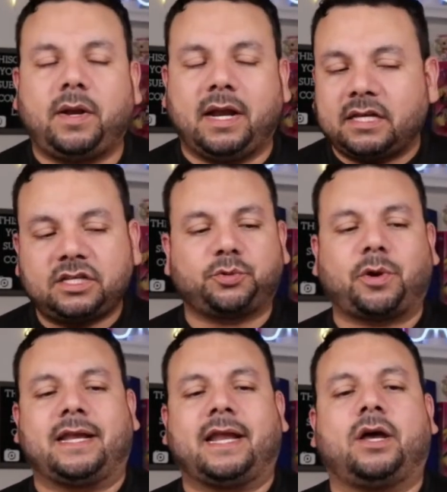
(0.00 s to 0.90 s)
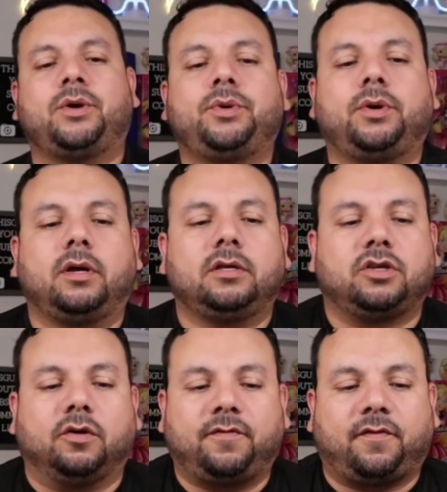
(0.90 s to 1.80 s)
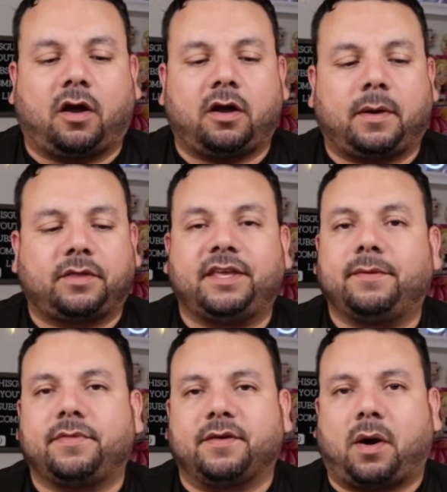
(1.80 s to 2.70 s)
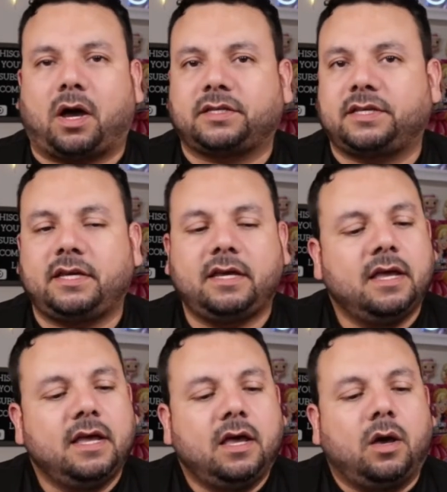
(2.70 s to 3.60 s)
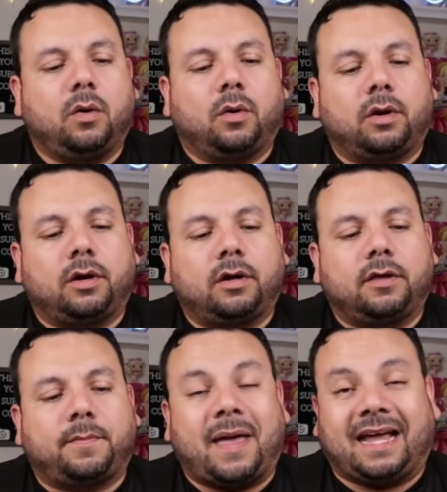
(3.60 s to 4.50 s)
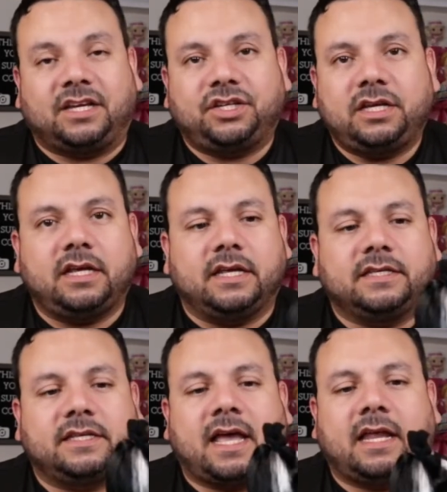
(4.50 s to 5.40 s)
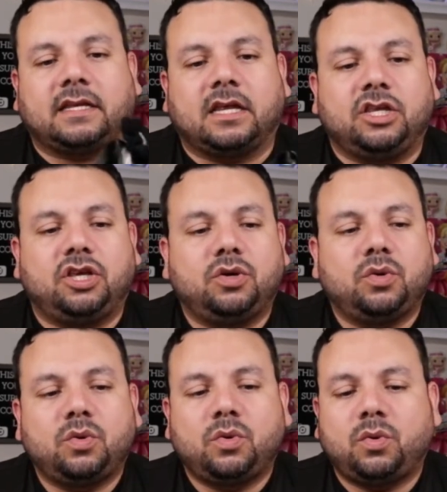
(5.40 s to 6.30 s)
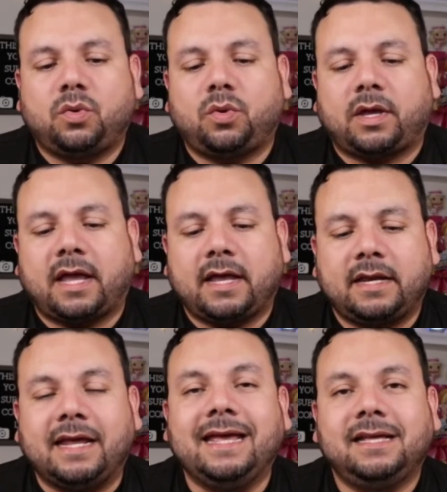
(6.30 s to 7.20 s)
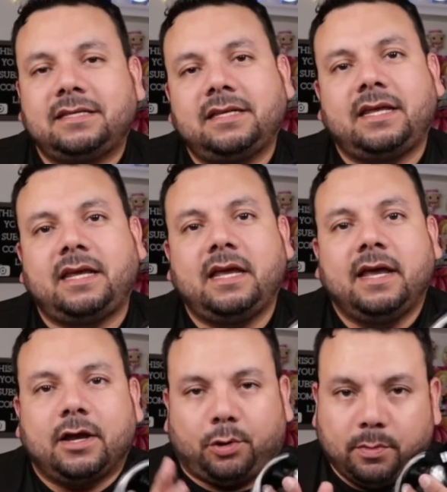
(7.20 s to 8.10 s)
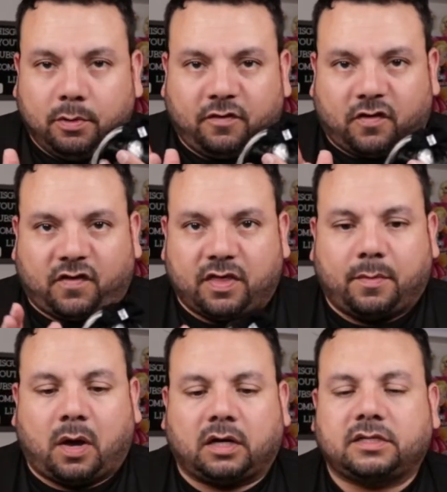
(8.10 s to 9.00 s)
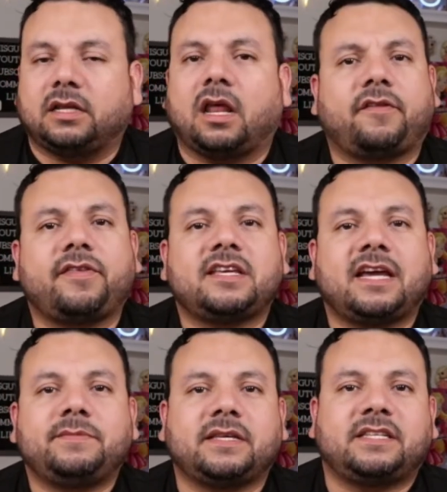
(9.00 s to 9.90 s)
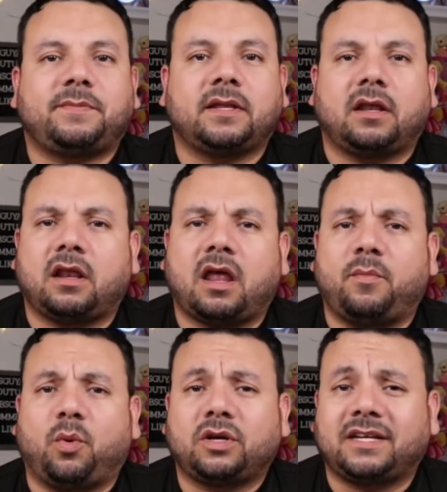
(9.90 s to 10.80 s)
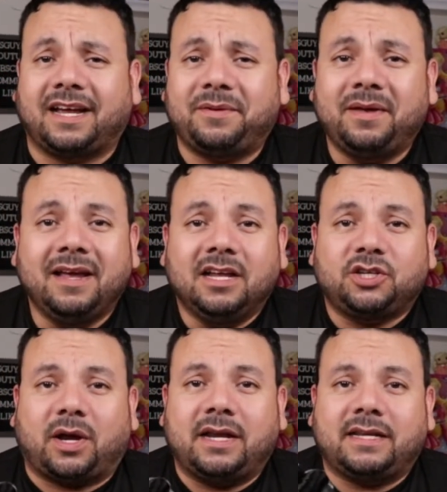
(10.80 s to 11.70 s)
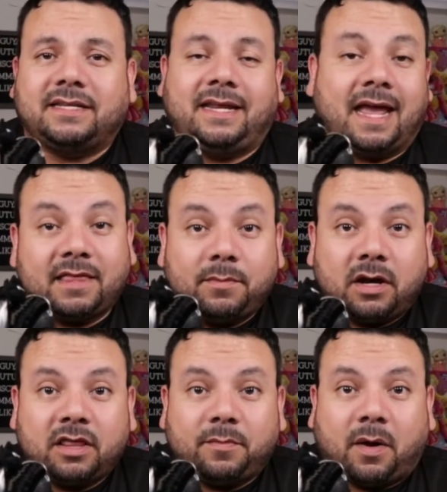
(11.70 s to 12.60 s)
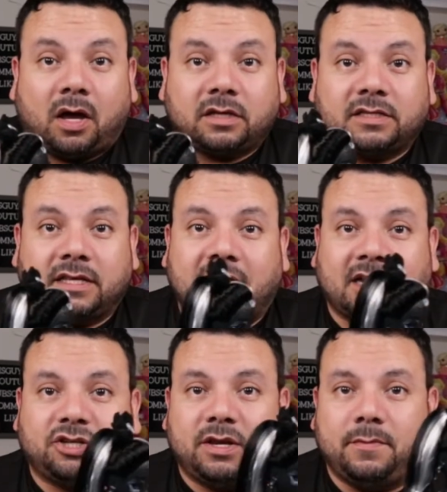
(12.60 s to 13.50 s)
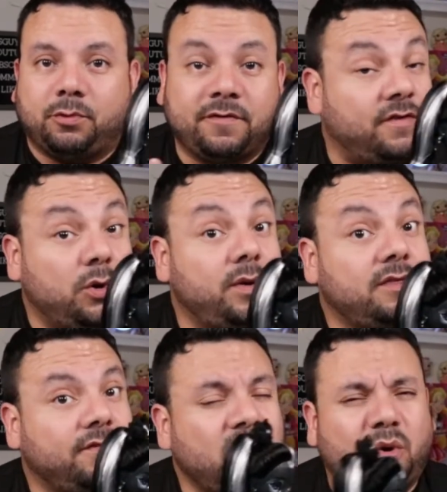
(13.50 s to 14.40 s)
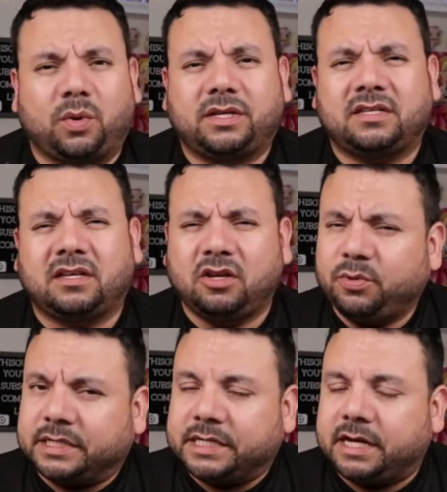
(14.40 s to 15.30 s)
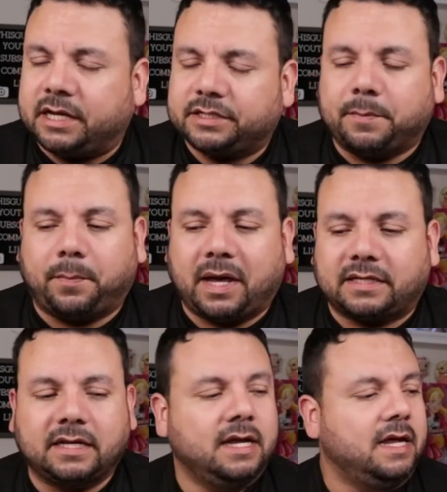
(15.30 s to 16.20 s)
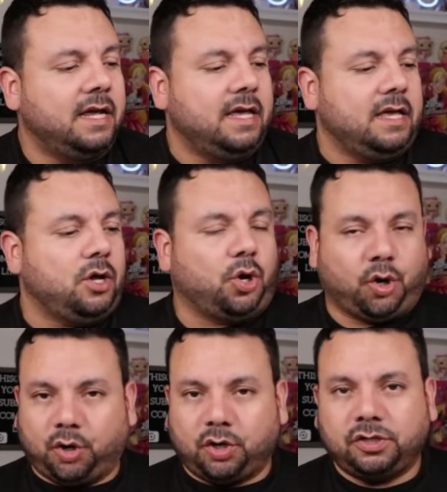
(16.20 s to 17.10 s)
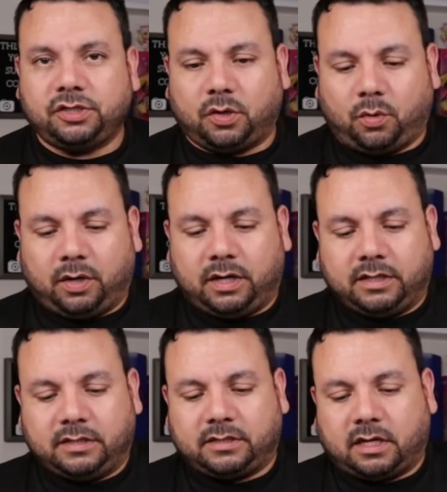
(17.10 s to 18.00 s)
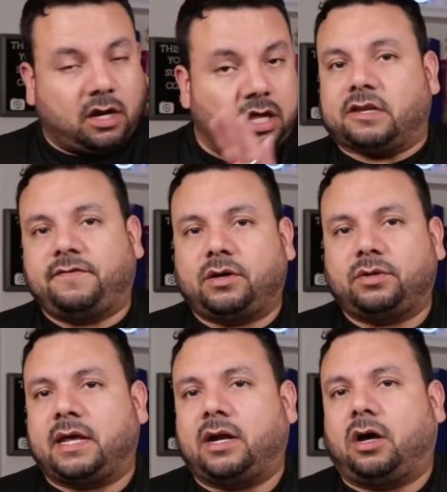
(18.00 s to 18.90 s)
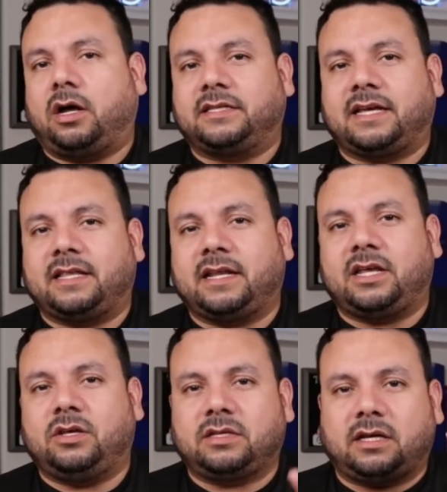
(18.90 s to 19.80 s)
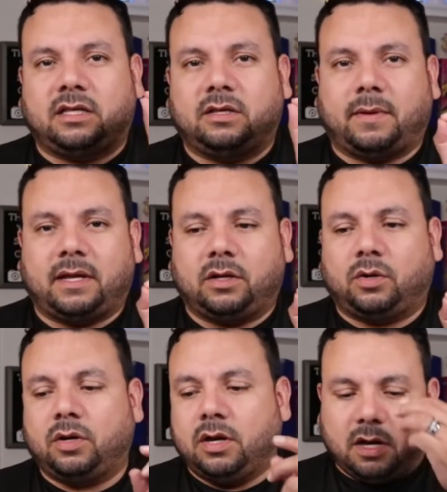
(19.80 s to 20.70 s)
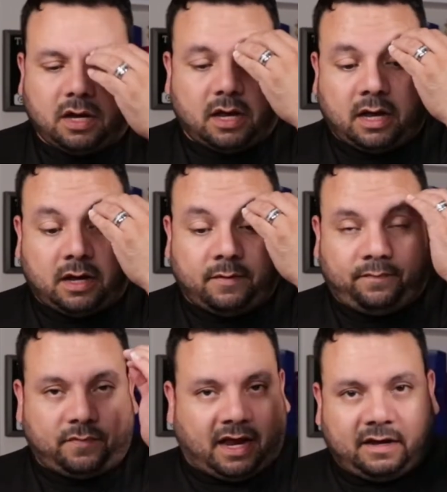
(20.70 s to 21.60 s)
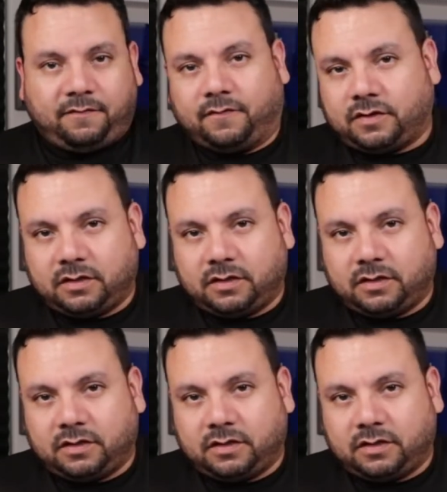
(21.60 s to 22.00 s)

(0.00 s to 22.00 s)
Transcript: plus right now so far about the boxing or the packaging is that you can easily remove her from the box. A lot of the times I spend a lot more time trying to get them out of the box than actually reviewing the video, which is a little ridiculous. But hers was not difficult at all, aside that I used like my little knife